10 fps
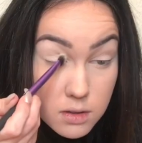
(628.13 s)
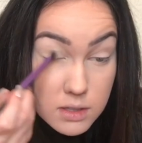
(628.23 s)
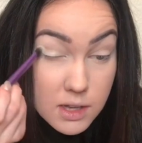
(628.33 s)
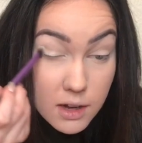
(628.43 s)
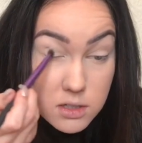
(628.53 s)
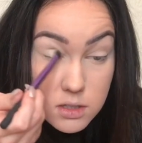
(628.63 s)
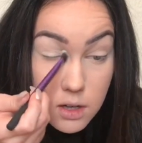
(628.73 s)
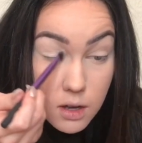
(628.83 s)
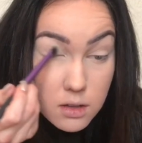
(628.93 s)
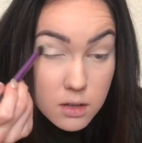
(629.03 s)
That's actually
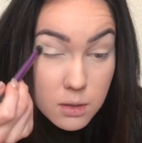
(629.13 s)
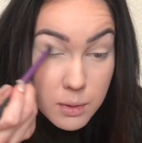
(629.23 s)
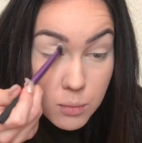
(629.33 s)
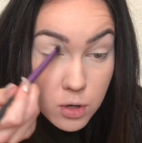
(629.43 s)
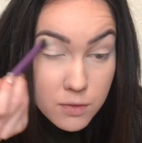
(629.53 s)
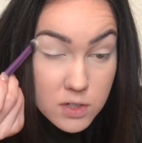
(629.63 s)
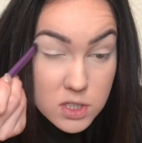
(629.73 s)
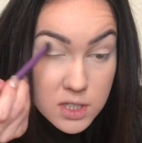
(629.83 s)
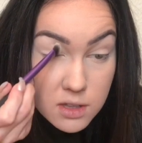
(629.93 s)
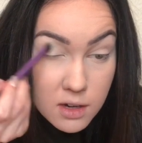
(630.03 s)
got a little bit more of a
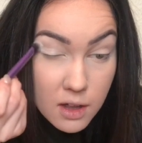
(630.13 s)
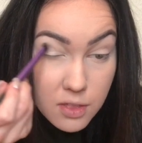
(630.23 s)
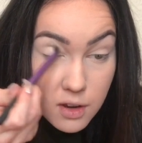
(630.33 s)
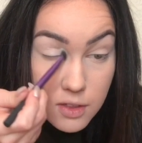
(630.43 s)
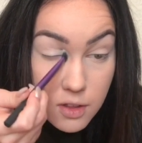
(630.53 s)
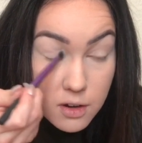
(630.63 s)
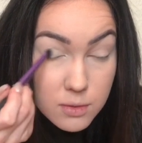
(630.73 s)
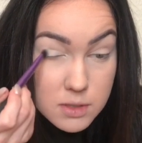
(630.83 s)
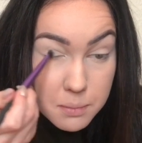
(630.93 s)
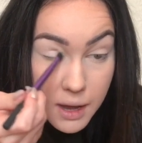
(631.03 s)
sheen than I thought. I thought it
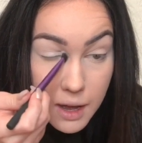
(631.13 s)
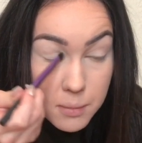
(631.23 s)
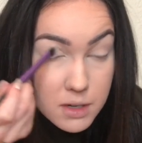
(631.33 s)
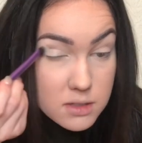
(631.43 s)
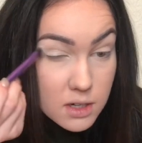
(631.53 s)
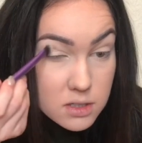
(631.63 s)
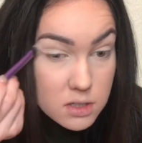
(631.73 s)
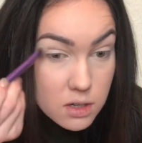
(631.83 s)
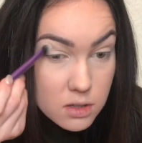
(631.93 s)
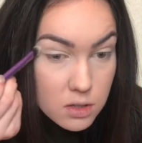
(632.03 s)
was matte, but it's
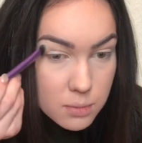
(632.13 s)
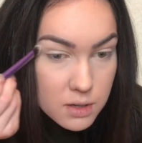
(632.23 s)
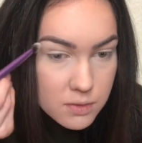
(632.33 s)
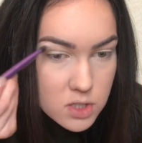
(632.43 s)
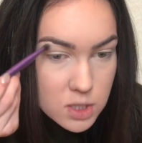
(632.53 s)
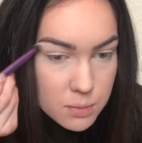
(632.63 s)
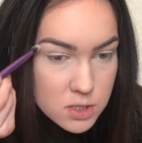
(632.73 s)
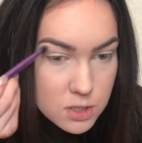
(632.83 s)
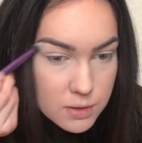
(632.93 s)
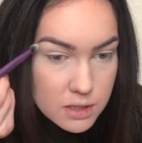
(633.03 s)
actually got a little bit of a shimmer
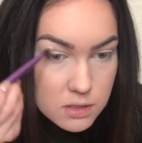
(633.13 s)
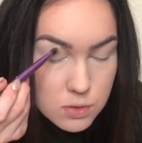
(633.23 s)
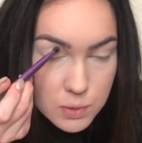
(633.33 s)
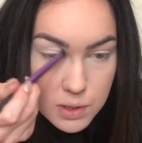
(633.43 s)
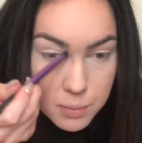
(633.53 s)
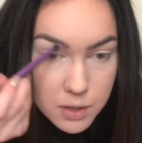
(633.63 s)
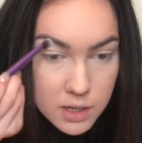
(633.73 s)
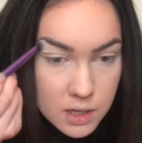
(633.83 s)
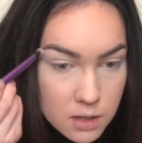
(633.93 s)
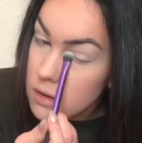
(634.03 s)
to it. It's really
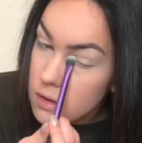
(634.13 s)
pretty.